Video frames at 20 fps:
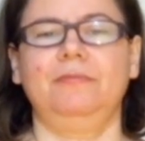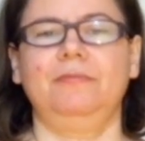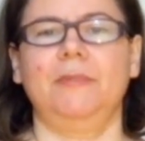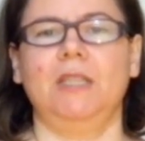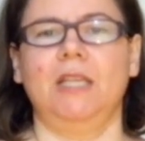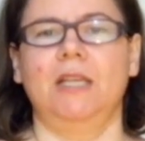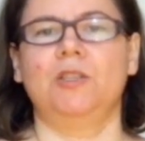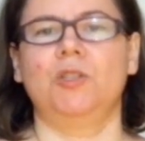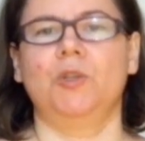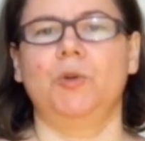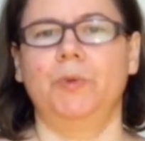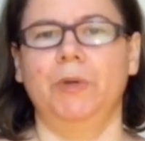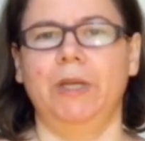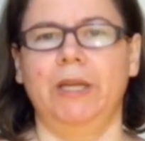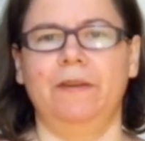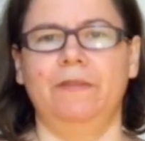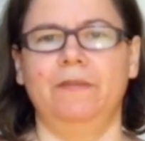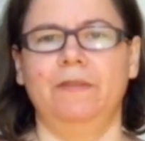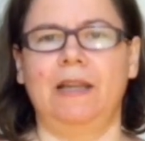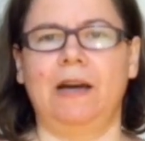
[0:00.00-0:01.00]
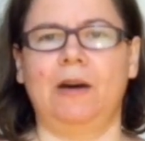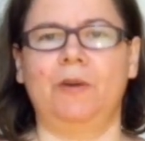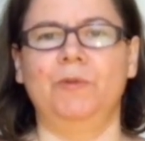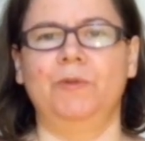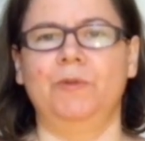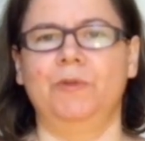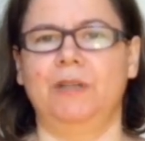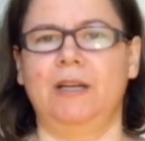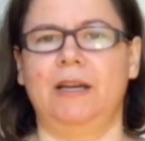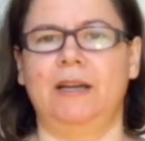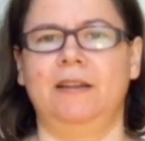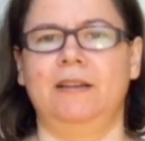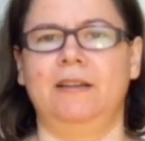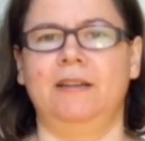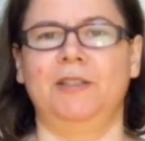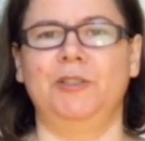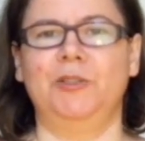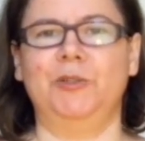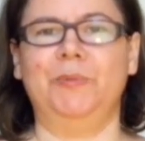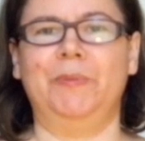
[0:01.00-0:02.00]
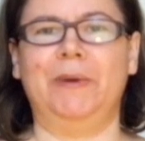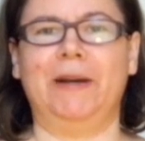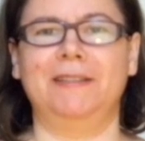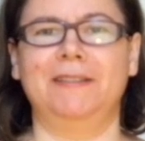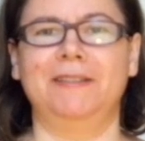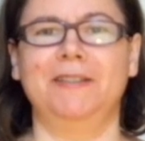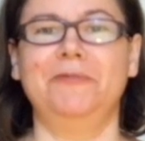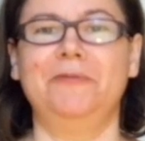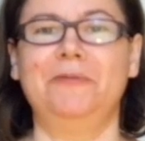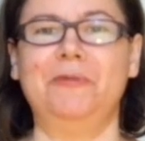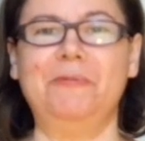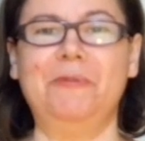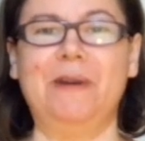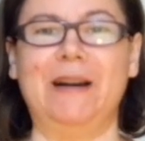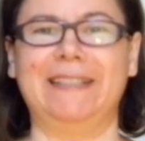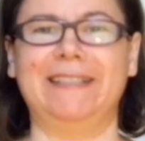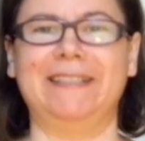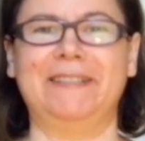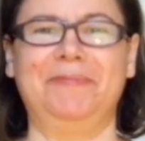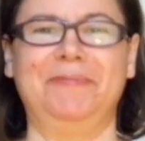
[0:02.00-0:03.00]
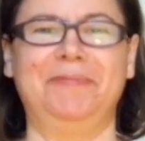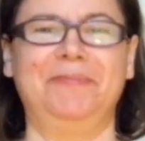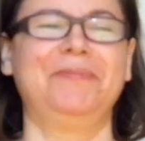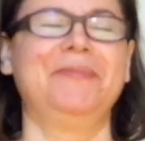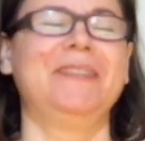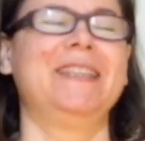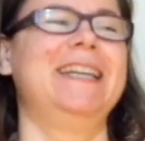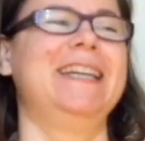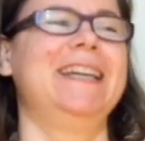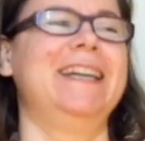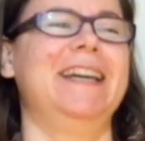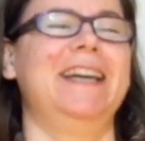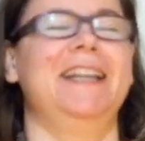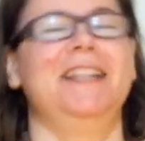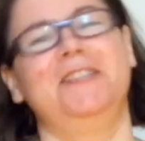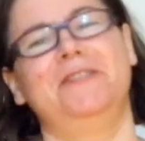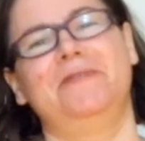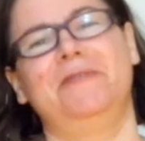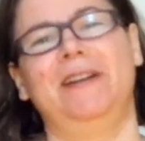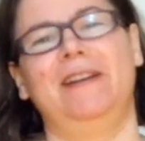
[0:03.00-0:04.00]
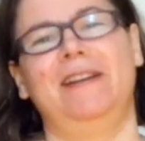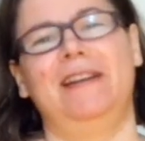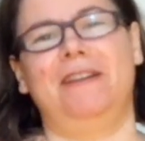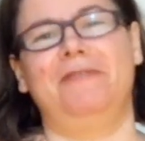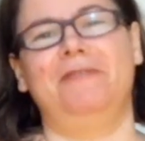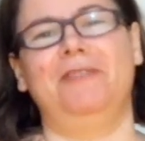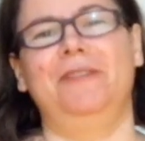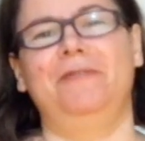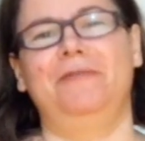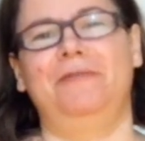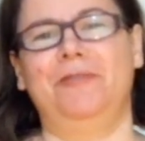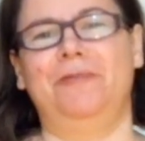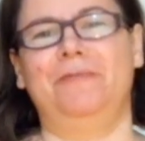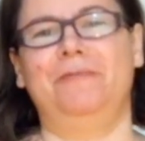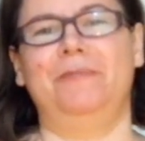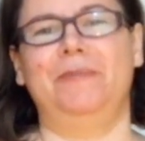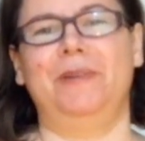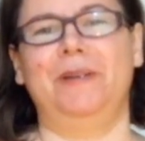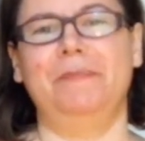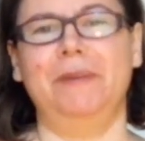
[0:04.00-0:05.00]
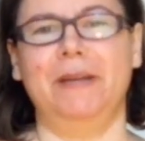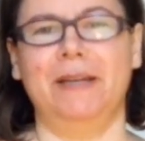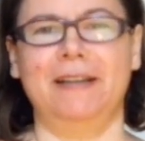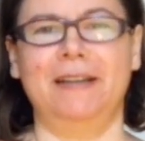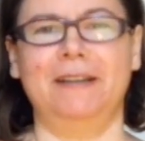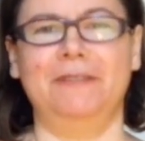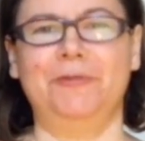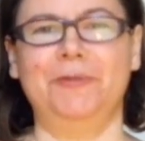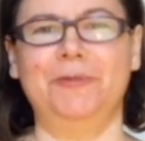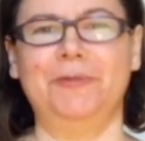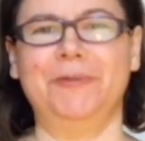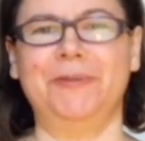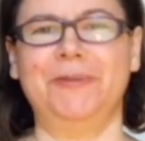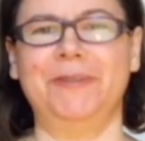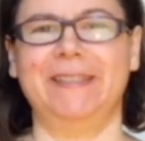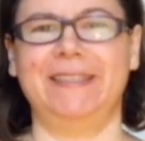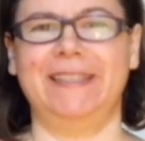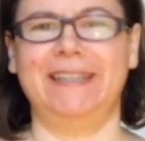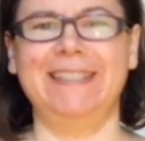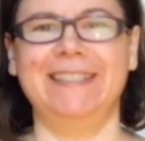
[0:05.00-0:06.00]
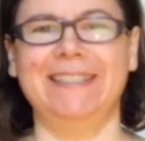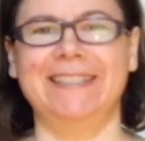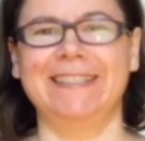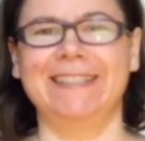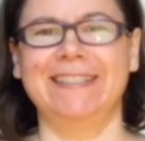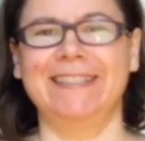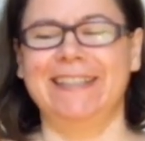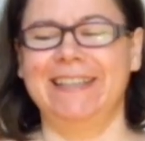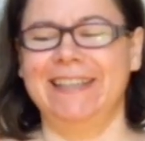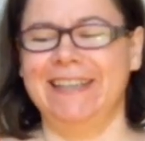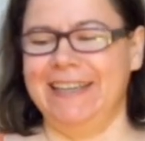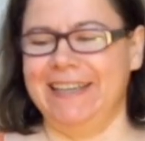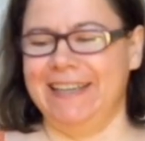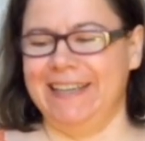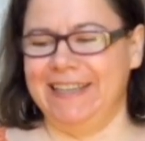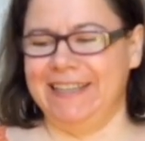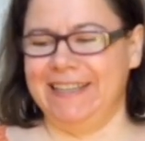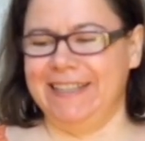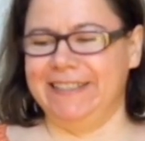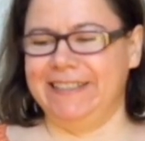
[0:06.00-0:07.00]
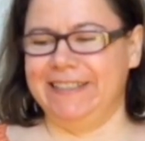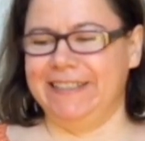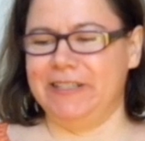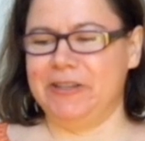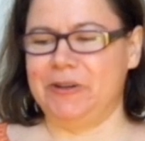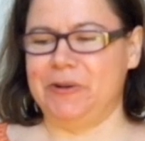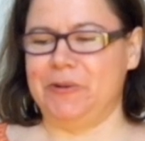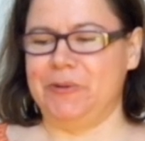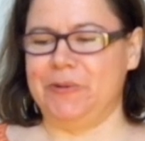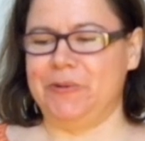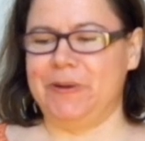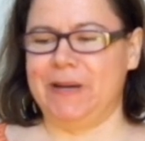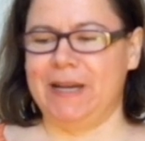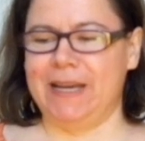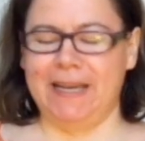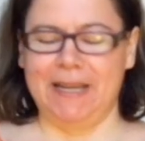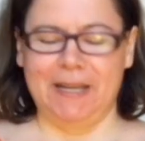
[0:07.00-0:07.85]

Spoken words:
so we have now two patterns for one. And it's very lovely from Rebecca for doing that. So